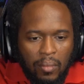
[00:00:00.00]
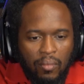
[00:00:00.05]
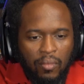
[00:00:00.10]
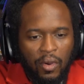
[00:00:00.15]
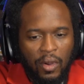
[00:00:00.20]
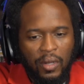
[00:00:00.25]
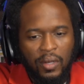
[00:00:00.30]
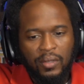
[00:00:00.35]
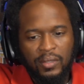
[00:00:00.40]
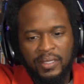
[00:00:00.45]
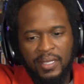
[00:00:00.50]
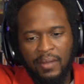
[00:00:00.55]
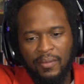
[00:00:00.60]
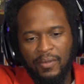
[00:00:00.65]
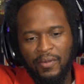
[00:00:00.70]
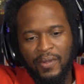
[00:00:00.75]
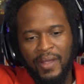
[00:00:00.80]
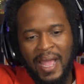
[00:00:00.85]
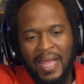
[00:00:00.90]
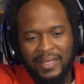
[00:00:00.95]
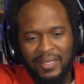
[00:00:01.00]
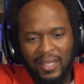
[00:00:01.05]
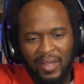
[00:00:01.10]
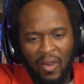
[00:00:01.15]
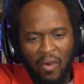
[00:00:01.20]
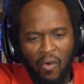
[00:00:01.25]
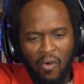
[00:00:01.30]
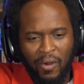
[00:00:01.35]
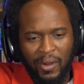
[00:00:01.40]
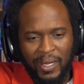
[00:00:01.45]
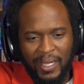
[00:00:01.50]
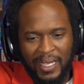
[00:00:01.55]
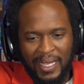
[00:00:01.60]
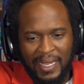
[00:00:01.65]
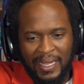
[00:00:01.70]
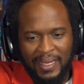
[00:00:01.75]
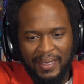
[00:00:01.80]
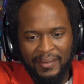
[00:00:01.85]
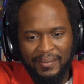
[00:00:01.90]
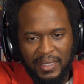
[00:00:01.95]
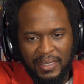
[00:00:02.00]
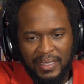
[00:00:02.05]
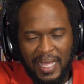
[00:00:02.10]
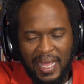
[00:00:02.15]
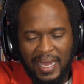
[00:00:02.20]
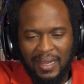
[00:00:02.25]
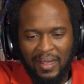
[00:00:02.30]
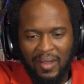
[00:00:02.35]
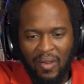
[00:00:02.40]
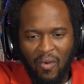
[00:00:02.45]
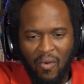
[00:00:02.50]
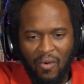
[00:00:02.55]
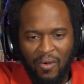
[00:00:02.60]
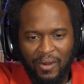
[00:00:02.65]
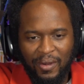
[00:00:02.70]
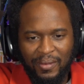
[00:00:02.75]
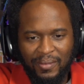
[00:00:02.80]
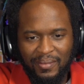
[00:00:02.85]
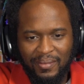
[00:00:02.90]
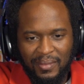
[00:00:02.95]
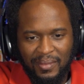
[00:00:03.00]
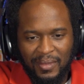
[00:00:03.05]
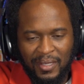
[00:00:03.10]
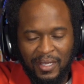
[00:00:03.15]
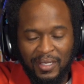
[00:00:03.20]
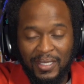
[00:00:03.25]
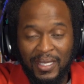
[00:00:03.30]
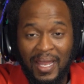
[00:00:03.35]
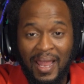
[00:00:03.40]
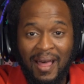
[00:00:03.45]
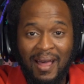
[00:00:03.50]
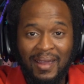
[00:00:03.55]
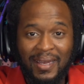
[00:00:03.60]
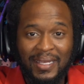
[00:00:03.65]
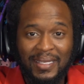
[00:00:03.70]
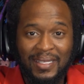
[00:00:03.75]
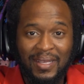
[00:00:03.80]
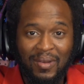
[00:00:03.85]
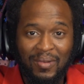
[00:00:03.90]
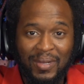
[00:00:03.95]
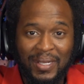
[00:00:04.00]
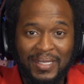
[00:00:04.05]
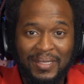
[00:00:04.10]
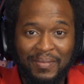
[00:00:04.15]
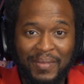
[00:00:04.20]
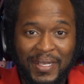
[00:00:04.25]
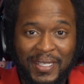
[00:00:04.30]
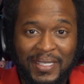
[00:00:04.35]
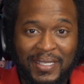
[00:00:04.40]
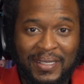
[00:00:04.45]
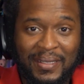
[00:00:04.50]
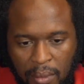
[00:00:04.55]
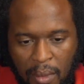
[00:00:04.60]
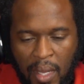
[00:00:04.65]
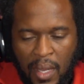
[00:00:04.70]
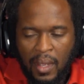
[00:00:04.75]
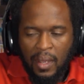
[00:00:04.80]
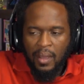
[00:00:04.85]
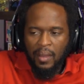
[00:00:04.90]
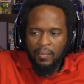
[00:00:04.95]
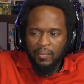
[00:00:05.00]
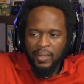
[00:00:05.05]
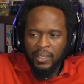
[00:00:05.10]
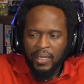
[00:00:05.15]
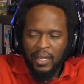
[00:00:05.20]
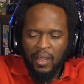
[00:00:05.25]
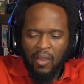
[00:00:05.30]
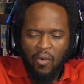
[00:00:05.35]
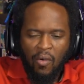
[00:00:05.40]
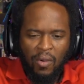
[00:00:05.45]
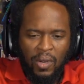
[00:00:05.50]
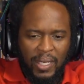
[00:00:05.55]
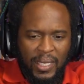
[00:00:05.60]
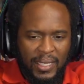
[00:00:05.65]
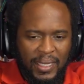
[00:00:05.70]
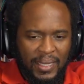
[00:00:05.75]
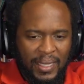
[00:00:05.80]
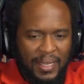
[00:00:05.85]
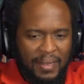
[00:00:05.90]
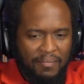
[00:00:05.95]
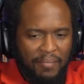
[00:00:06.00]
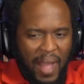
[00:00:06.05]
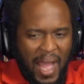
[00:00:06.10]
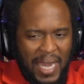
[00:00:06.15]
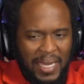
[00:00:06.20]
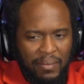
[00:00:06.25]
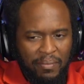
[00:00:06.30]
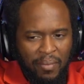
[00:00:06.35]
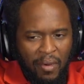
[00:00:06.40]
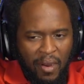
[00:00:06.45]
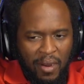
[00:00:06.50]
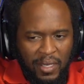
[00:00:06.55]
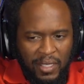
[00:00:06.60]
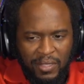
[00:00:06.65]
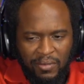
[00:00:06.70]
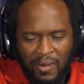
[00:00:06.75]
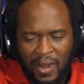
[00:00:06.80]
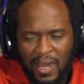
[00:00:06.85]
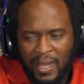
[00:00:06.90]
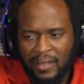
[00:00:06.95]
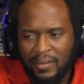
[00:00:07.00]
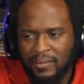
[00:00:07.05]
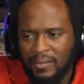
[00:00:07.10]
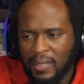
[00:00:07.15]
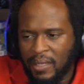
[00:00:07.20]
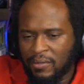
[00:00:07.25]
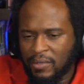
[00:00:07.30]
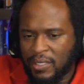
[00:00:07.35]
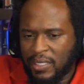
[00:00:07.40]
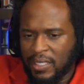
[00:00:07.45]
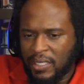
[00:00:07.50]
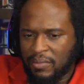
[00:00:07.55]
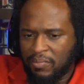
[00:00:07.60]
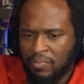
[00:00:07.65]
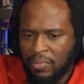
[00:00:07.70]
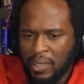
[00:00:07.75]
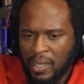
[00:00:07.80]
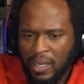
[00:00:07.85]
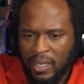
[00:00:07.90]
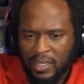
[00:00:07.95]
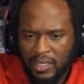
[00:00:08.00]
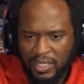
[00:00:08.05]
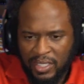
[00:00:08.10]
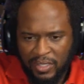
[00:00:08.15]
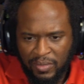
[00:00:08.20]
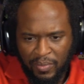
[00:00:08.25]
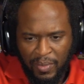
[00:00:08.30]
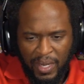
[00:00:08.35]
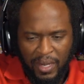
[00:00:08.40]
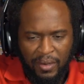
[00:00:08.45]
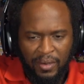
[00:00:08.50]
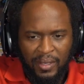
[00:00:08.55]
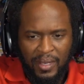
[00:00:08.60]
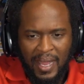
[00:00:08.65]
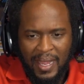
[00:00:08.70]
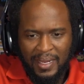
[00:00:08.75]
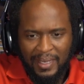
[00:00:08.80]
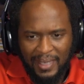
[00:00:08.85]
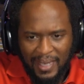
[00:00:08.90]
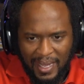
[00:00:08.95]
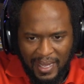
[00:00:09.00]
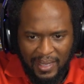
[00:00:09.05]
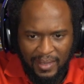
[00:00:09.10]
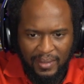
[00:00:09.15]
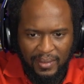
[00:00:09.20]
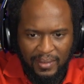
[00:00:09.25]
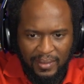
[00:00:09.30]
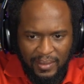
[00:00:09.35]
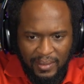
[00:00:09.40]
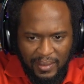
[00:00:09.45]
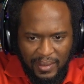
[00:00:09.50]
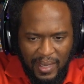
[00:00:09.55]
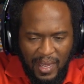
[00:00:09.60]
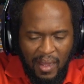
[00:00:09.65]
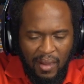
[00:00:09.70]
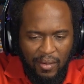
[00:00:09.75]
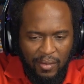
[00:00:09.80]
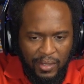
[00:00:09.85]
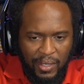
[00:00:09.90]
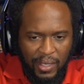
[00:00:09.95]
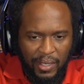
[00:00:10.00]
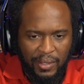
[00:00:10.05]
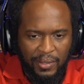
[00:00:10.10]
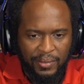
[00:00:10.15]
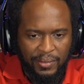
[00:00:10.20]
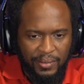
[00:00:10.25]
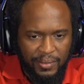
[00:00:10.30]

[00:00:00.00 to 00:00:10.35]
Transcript: Bro, don't tell me we got the Gorn again. Is that a Gorn? Because Lon is on this mission. But the Gorn didn't leave body parts, right? It was just blood smeared like that. I don't know.